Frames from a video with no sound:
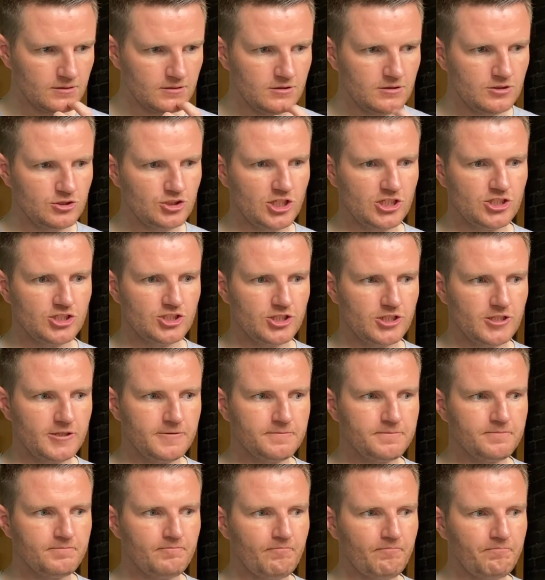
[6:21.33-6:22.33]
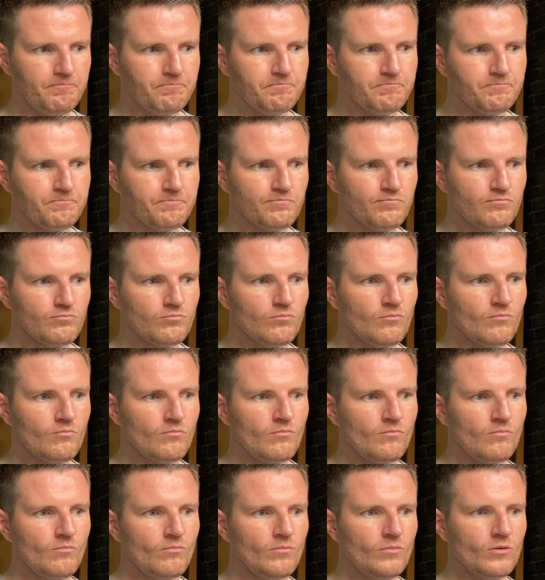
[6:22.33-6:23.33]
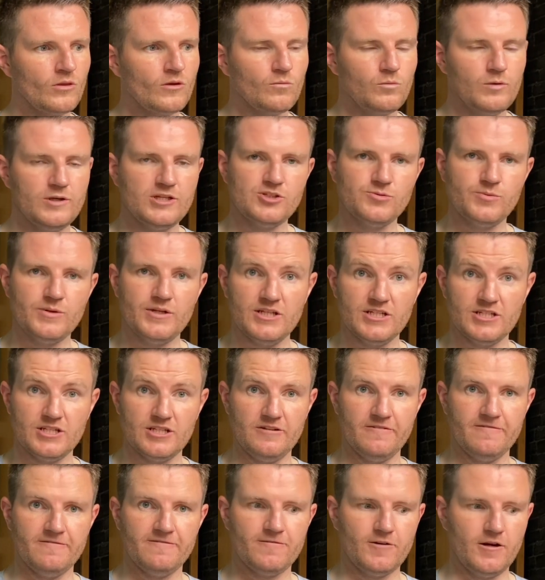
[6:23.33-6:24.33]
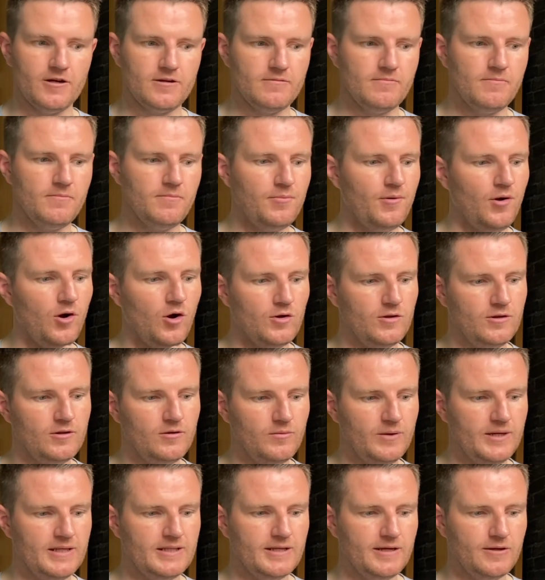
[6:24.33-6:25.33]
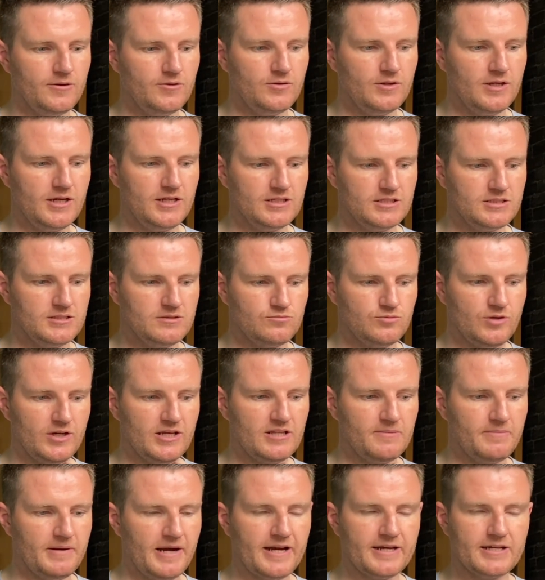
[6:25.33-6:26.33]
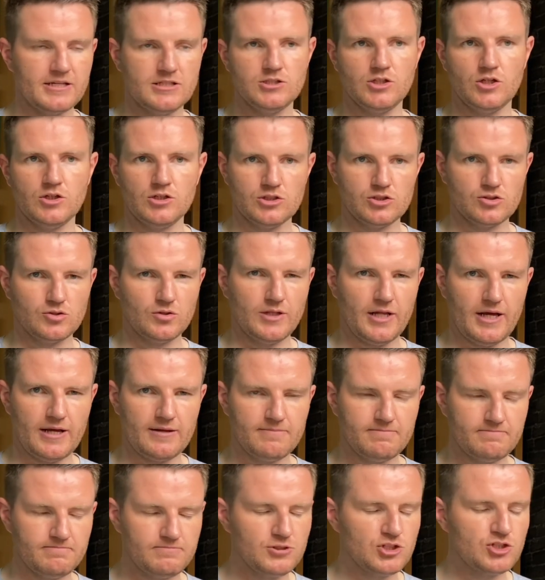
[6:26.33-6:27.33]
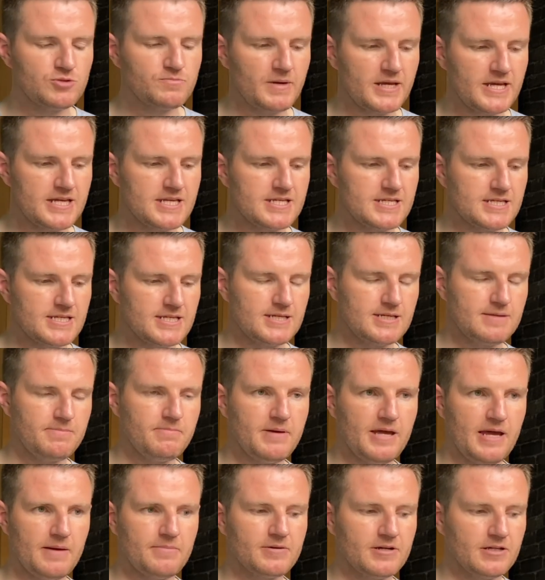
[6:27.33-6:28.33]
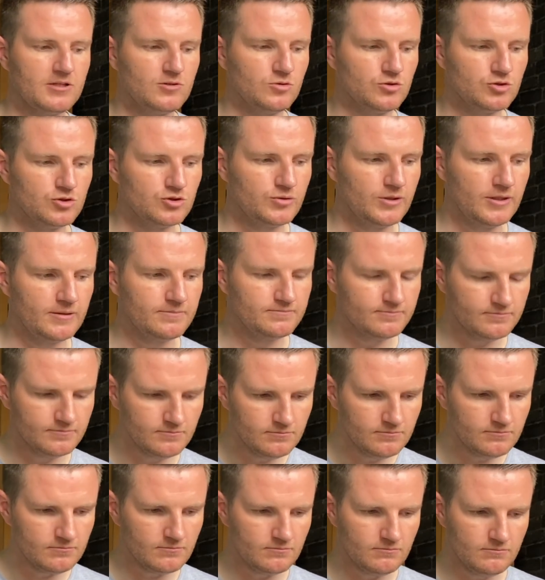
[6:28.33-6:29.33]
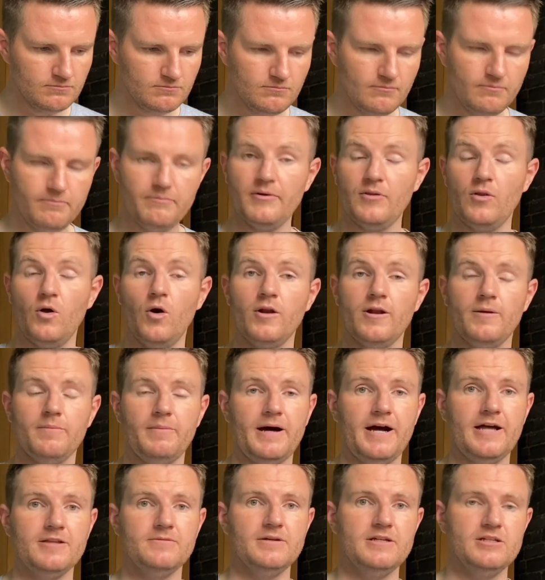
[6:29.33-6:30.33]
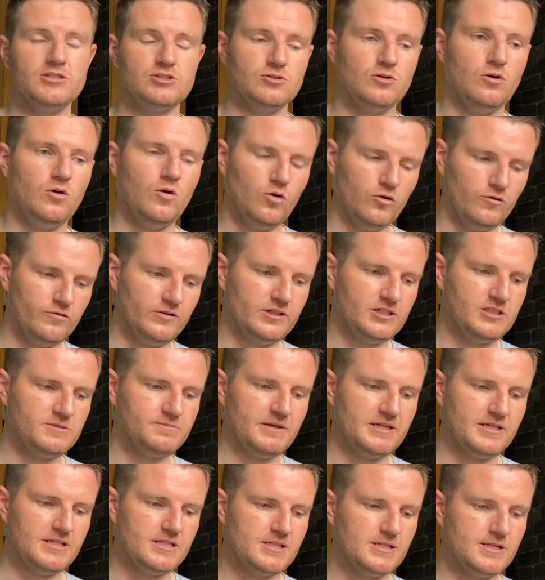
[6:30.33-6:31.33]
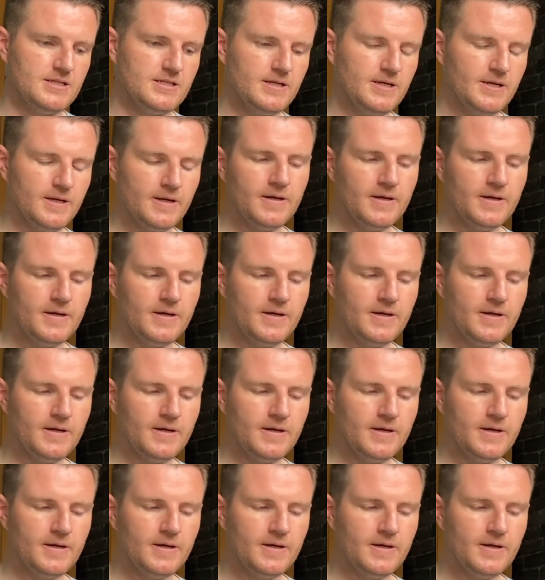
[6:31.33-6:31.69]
ginger with sweetness at the front, but on the way down it's right at the back of the tongue, it's got that spicy peppery note to it, but not in a bad way. It's not overly spicy,